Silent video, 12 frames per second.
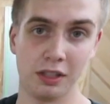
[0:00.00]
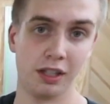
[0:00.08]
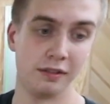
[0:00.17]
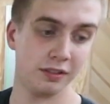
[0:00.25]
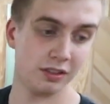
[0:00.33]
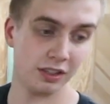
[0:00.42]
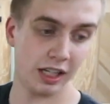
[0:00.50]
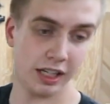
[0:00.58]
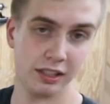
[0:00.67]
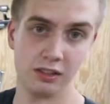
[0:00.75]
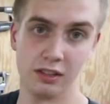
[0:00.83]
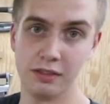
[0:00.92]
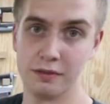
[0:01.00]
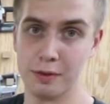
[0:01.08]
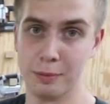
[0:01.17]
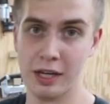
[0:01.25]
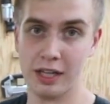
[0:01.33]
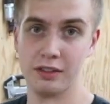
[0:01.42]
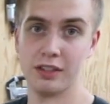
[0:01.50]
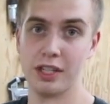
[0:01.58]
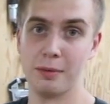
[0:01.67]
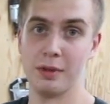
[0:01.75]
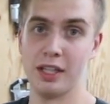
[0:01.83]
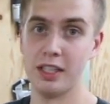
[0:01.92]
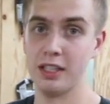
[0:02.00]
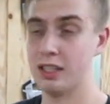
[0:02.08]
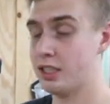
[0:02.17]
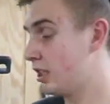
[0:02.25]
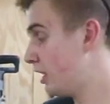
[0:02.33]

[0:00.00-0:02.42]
off the sides of the panel that I made,